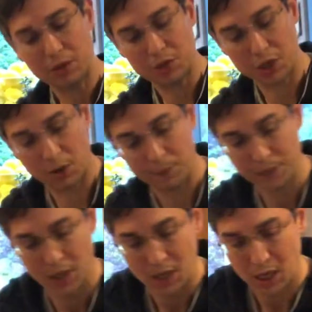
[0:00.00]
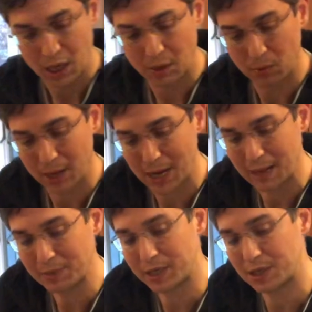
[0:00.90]
So what
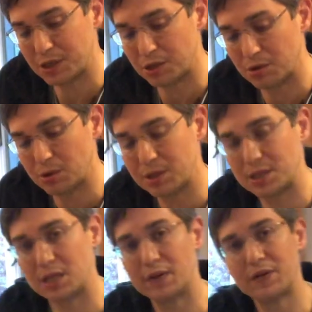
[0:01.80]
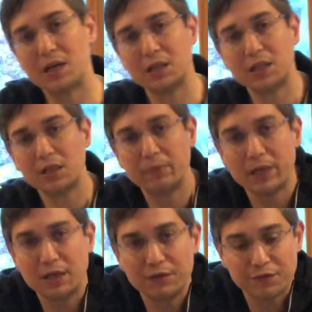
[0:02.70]
I'm going to do to give it a little
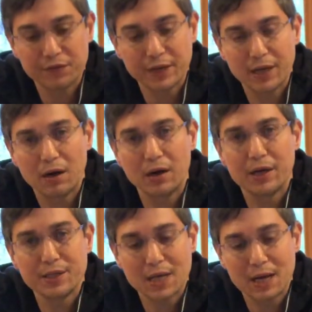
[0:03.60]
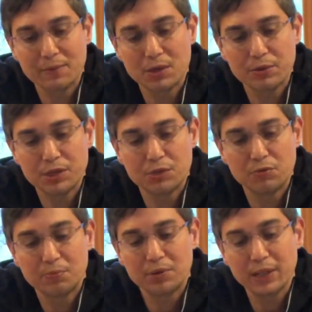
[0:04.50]
bit of flair is I'm going to
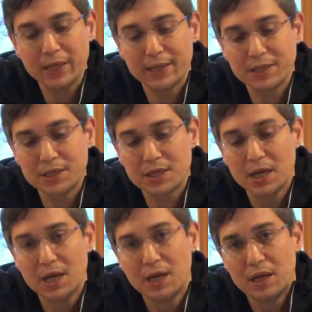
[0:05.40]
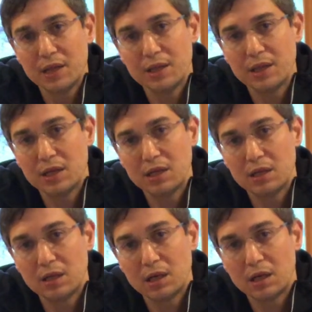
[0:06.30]
replace the